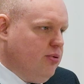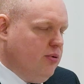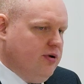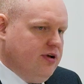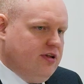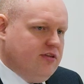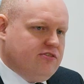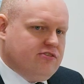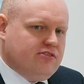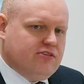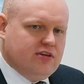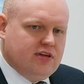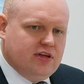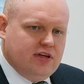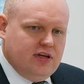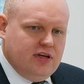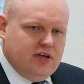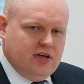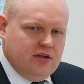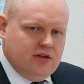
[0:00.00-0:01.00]
point
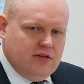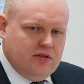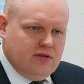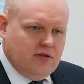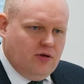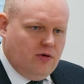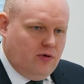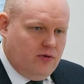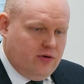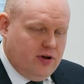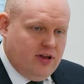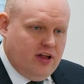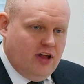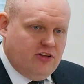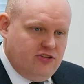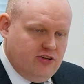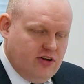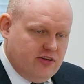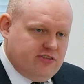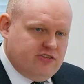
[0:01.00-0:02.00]
or
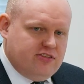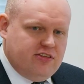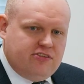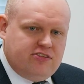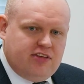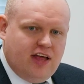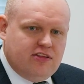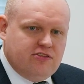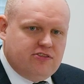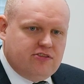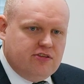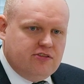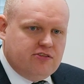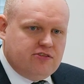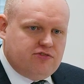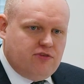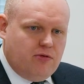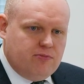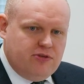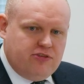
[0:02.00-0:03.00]
adjust the sentence
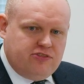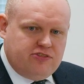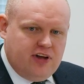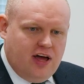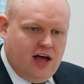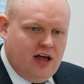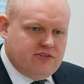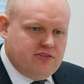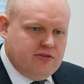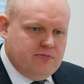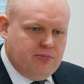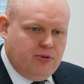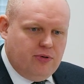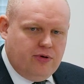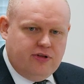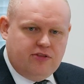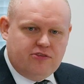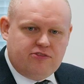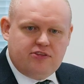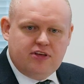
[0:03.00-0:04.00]
from the starting
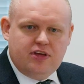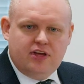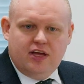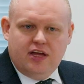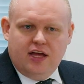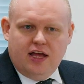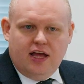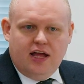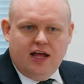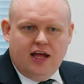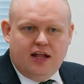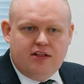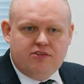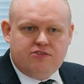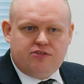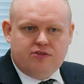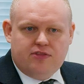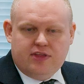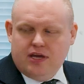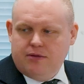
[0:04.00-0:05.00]
point
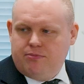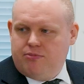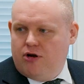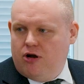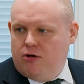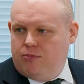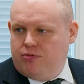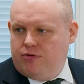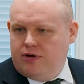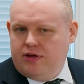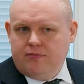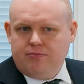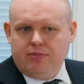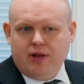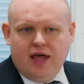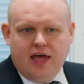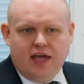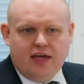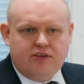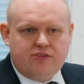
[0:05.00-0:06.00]
into the appropriate
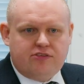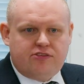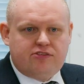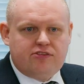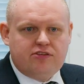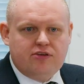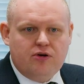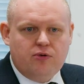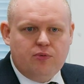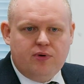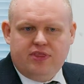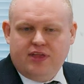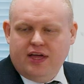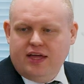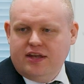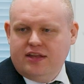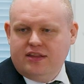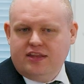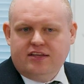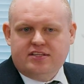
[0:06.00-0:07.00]
place
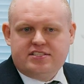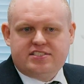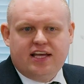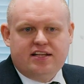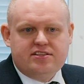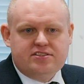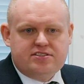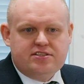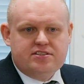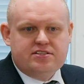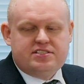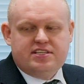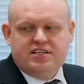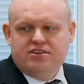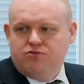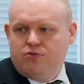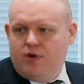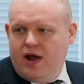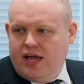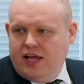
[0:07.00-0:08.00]
within the
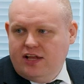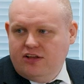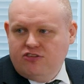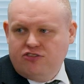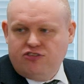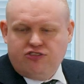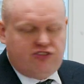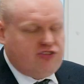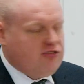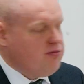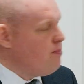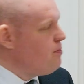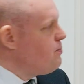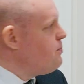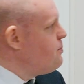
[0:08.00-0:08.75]
sentencing range.